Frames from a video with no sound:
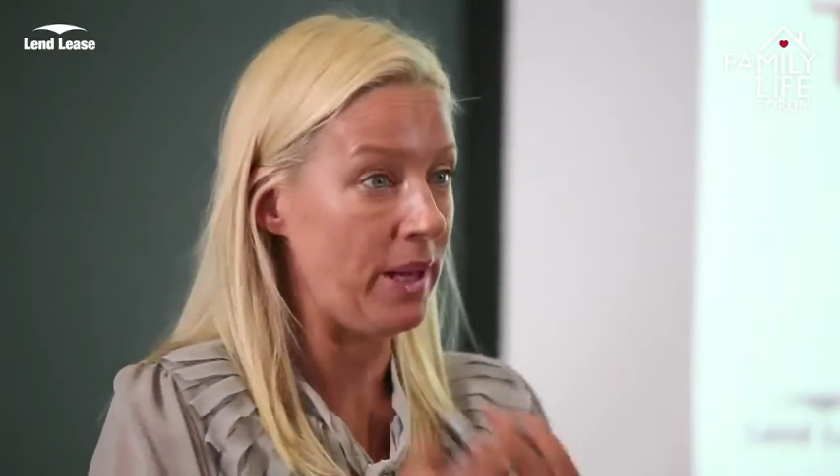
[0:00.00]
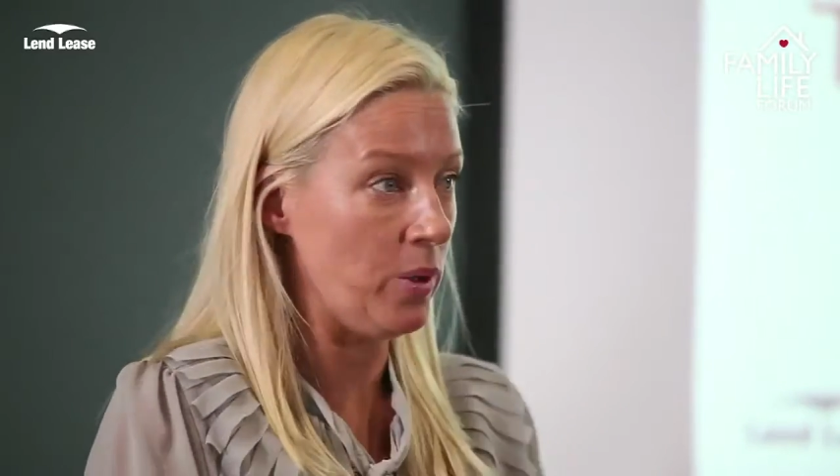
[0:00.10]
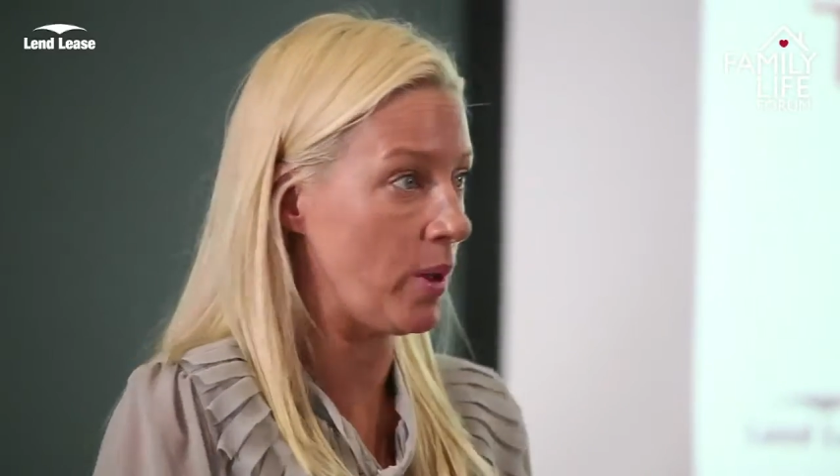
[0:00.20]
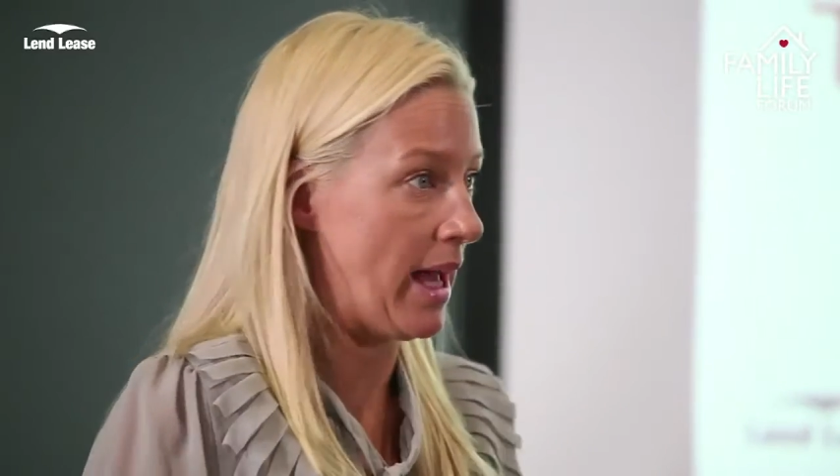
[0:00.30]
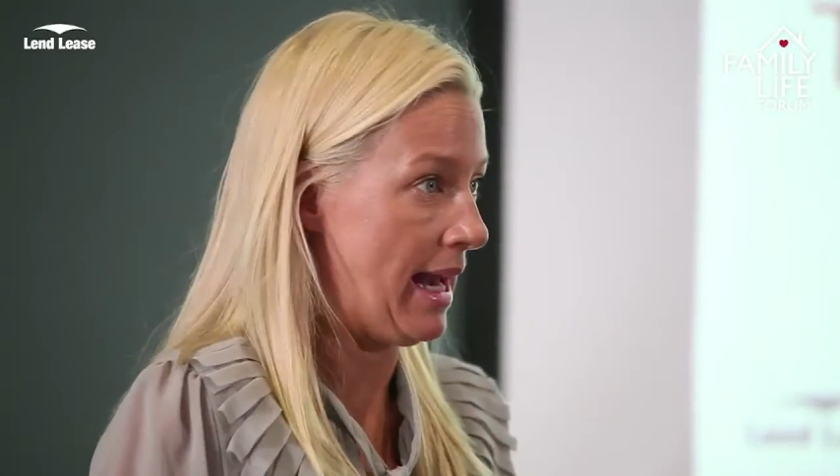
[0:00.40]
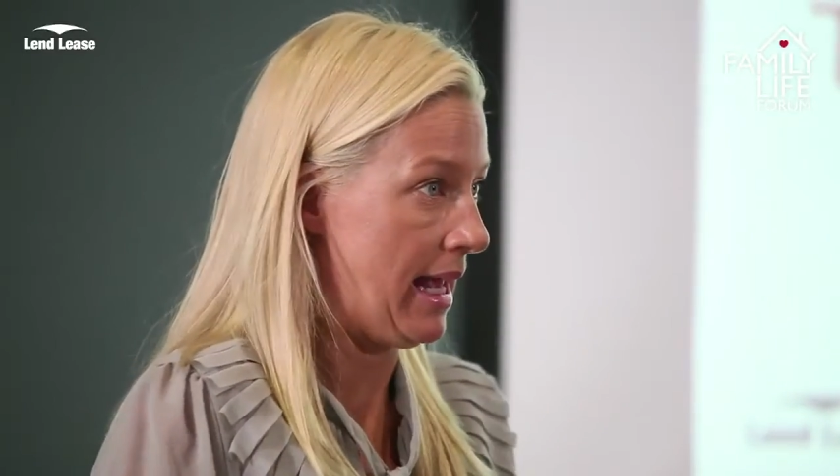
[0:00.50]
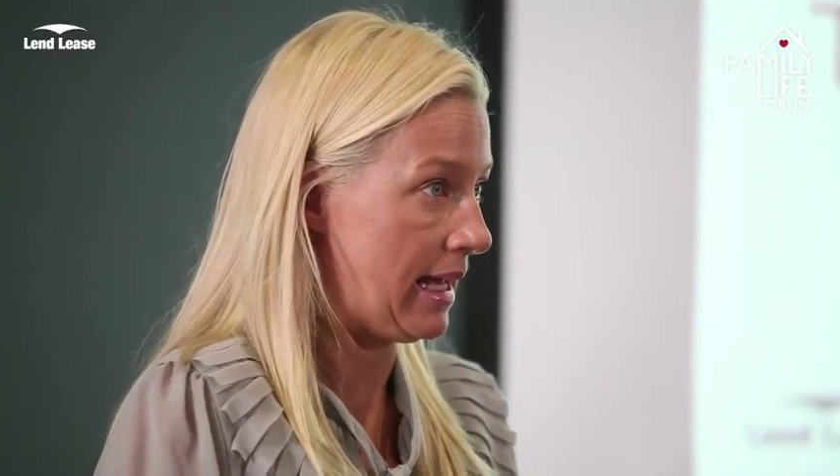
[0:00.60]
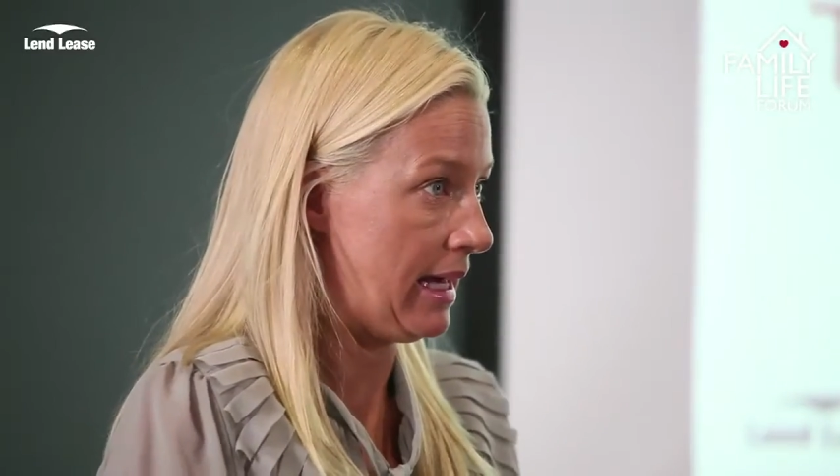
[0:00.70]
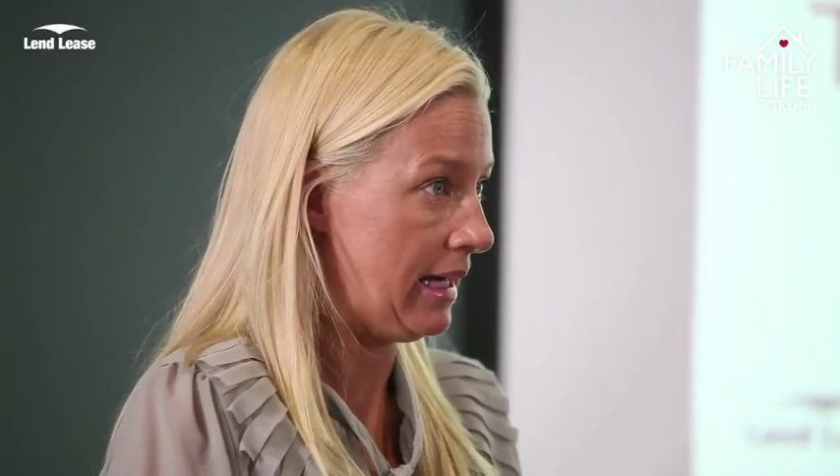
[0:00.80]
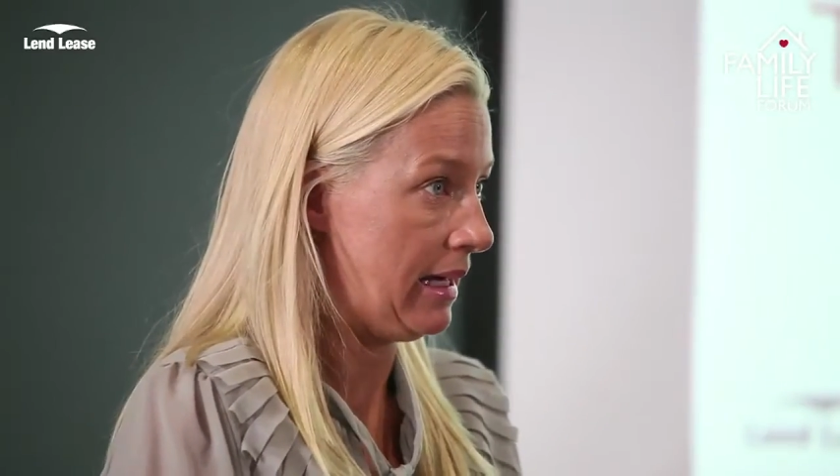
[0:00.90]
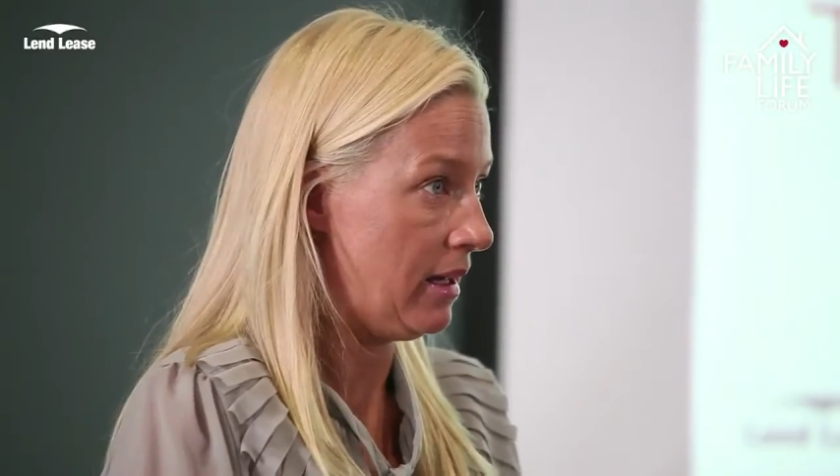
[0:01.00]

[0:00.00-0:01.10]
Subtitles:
be organic